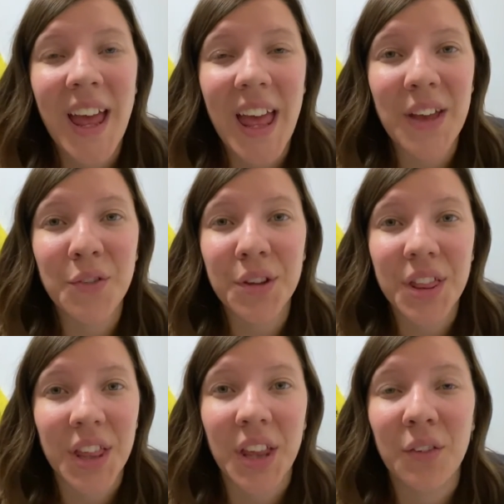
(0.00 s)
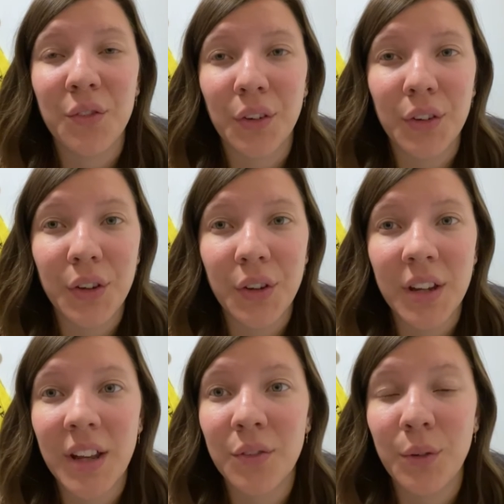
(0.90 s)
everything for
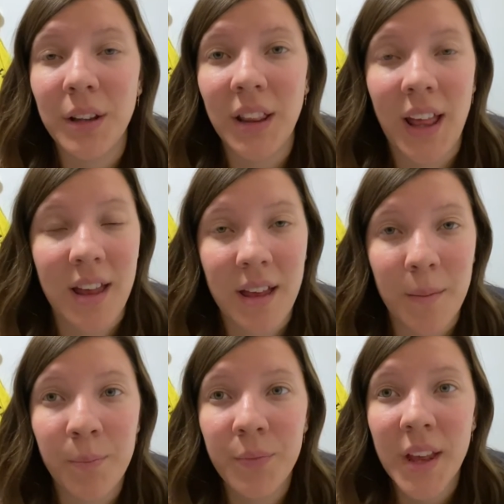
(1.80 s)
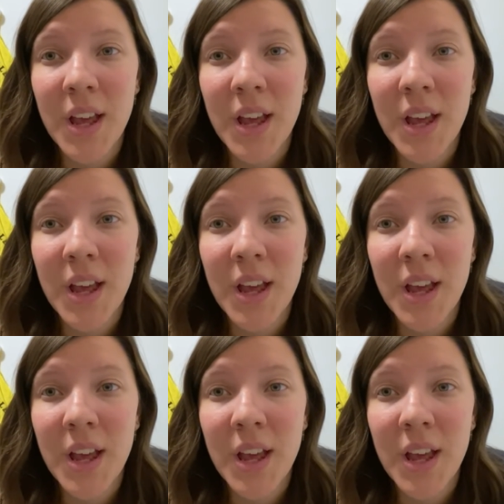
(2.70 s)
good if we let Him.